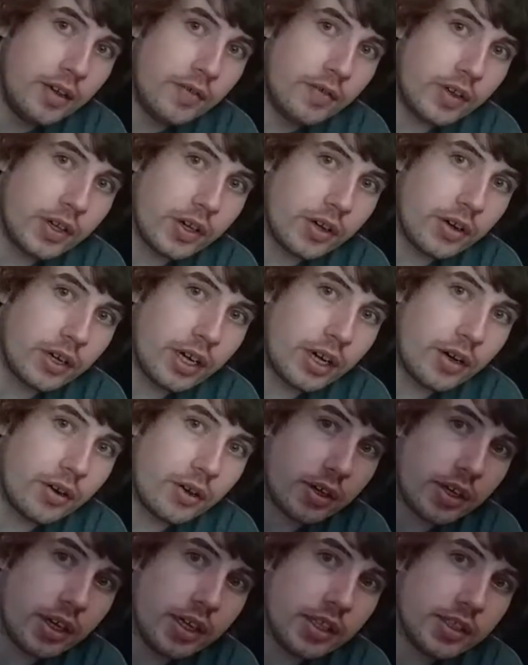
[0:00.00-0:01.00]
Figured
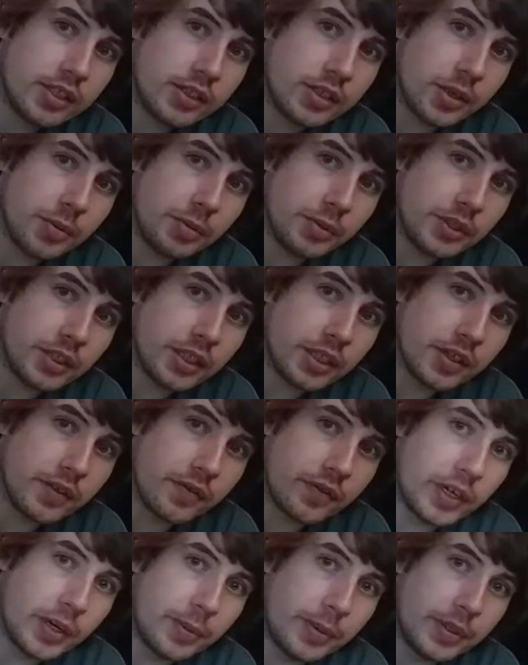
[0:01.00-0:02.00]
Out, Guts, Double Dare,
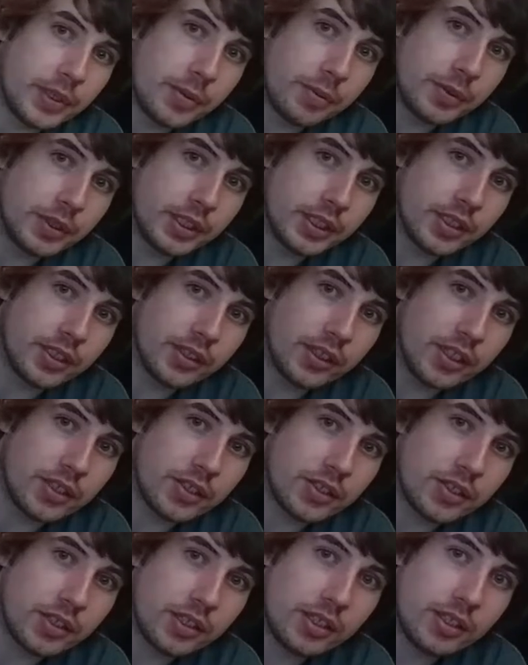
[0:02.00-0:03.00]
Family Double Dare, Legends
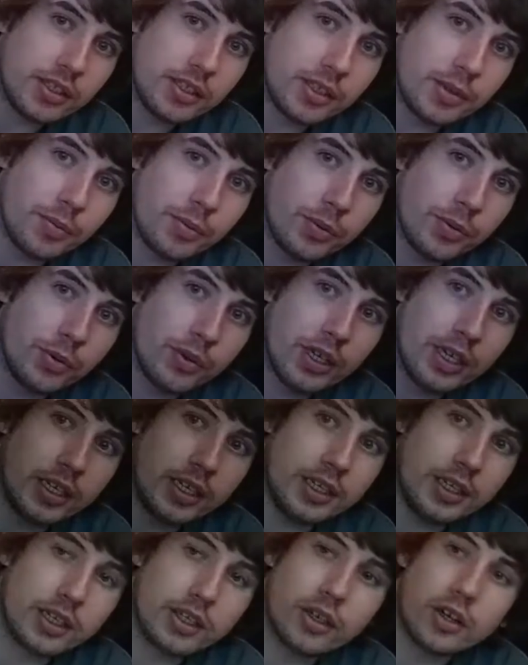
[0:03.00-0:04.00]
of the Hidden Temple,
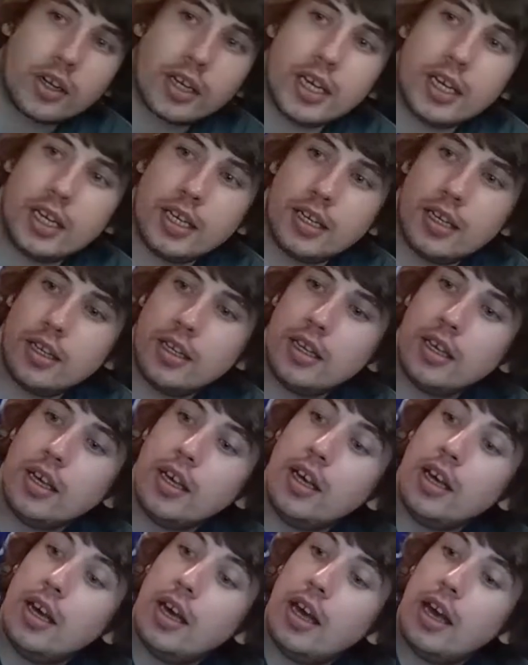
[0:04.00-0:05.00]
and Nick Arcade.
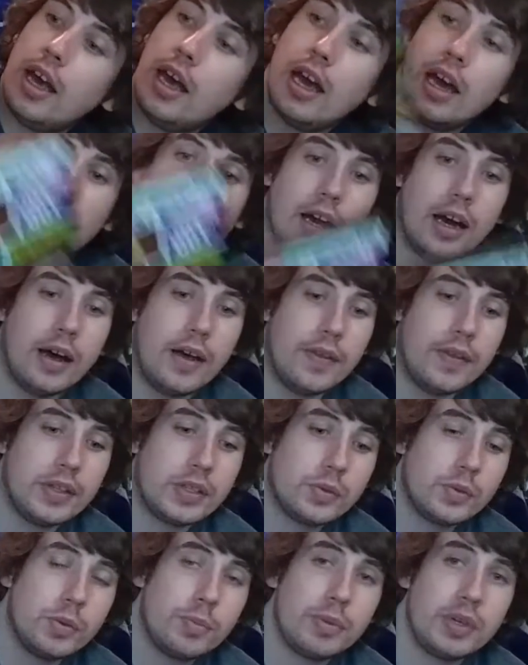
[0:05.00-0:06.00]

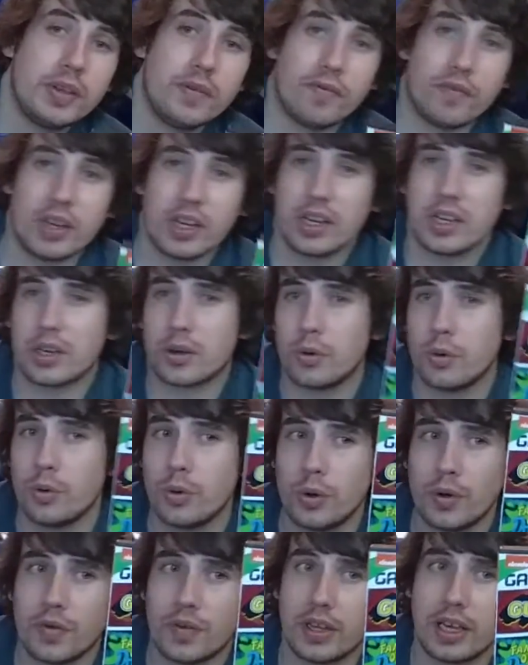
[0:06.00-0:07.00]
This would be very
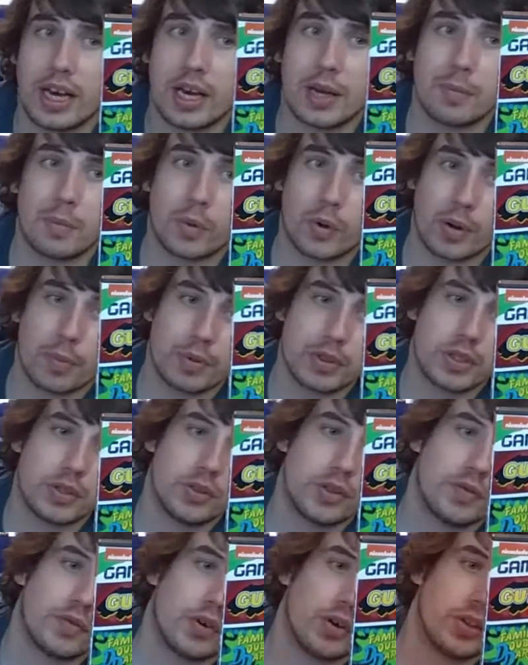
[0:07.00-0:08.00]
cool if it had more
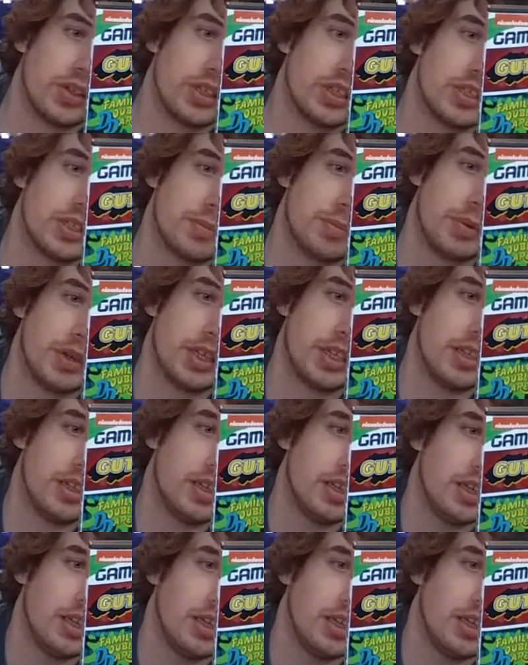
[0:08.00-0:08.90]
episodes of all these, but